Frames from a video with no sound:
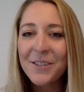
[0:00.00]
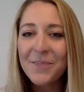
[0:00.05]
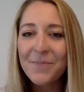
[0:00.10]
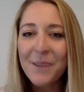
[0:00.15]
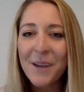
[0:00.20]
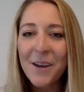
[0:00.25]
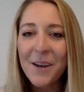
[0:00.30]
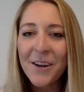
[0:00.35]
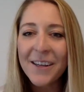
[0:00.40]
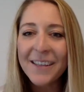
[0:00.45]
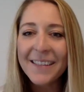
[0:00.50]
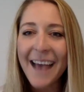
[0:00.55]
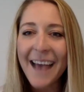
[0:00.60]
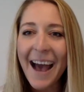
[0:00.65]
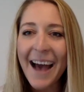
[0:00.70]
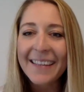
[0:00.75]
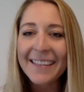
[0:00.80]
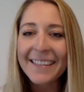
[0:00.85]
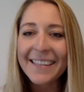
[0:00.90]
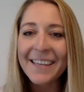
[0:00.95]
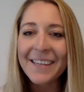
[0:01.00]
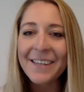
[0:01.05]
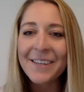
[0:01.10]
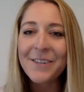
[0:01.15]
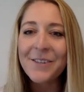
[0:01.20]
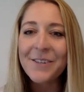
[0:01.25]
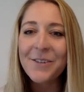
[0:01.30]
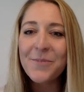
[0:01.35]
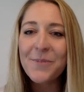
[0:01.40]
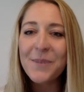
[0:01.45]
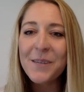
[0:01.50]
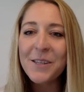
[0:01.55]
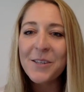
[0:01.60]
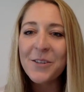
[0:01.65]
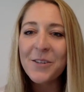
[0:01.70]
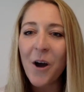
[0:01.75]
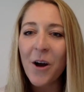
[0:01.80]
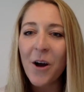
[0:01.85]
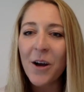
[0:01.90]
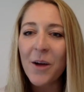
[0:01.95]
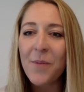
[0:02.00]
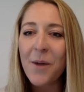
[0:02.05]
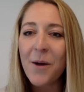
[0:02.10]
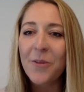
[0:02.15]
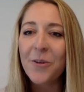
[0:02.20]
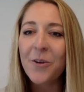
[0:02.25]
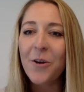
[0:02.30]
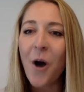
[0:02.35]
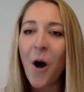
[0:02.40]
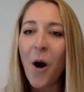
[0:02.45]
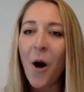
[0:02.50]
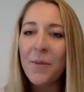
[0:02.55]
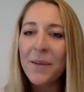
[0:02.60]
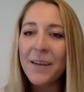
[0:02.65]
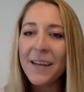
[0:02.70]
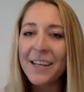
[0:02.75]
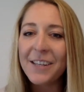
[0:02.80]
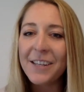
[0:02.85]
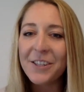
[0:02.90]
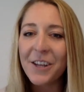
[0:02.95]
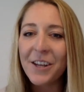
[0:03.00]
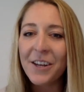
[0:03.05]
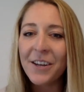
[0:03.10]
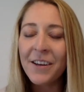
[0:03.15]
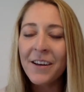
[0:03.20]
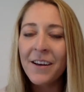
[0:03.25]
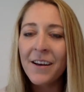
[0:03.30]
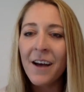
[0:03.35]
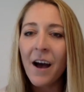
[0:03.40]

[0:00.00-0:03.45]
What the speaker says: Mary is asking, could you please talk about the combination